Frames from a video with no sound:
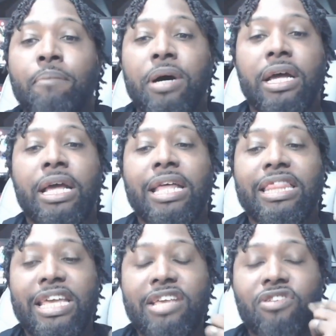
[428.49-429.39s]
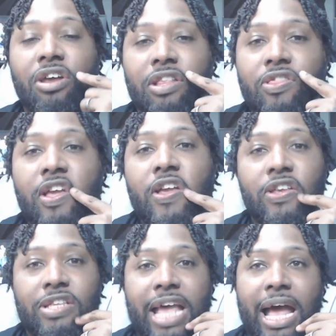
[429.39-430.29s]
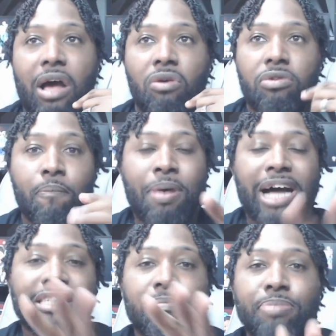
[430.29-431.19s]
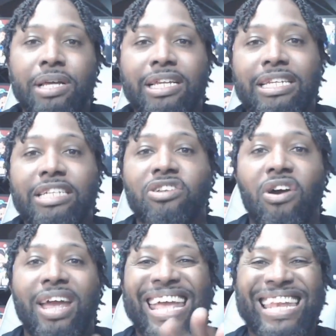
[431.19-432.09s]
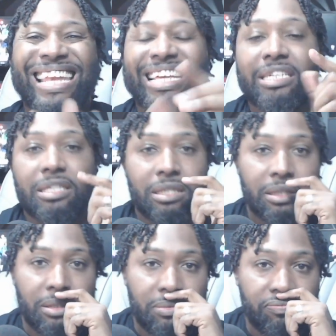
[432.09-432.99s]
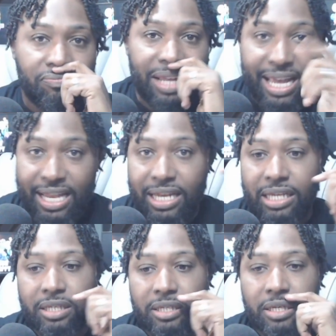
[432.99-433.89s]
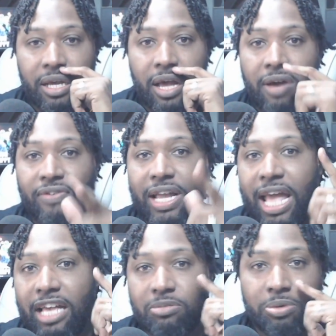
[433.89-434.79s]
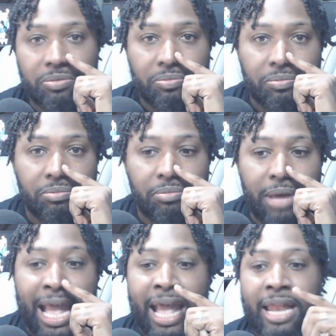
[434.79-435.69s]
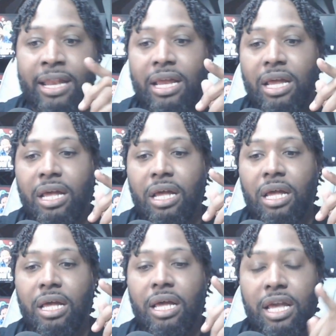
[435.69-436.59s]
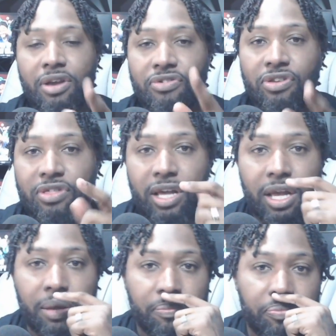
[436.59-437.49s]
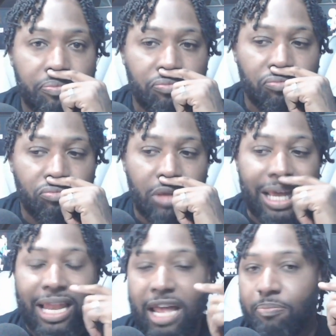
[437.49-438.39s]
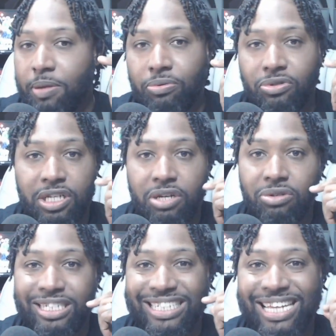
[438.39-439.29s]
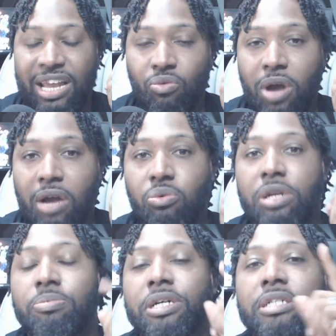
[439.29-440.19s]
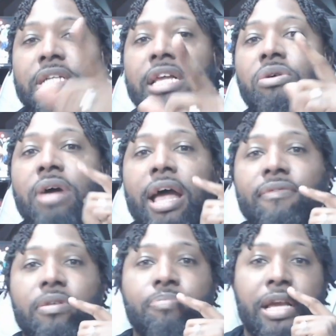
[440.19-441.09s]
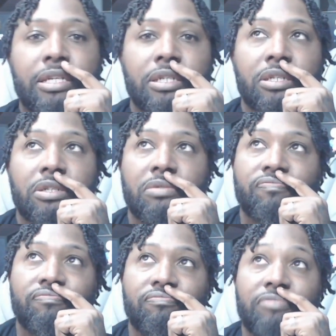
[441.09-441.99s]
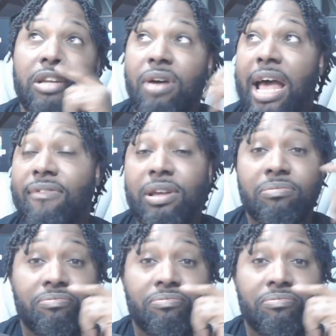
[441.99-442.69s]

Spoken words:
But these are the things now. The possibilities are endless for Kaspa. And here's the thing. A lot of people still just can't rock with it because they don't have the patience. They don't have it.